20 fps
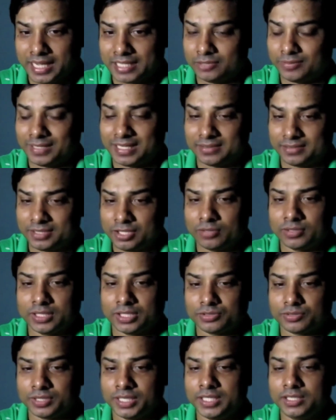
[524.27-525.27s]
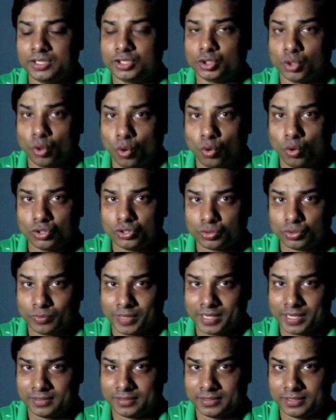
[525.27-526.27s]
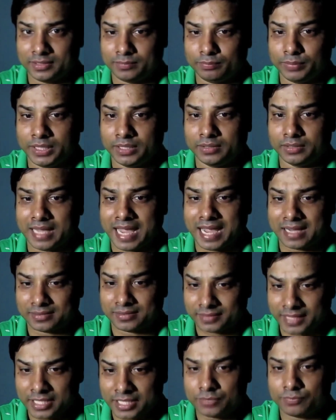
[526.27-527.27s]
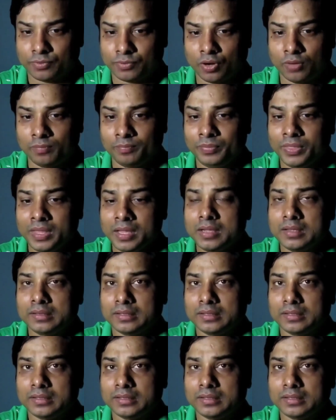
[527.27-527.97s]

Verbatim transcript: as you can see on the screen, source, where has it been accessed from,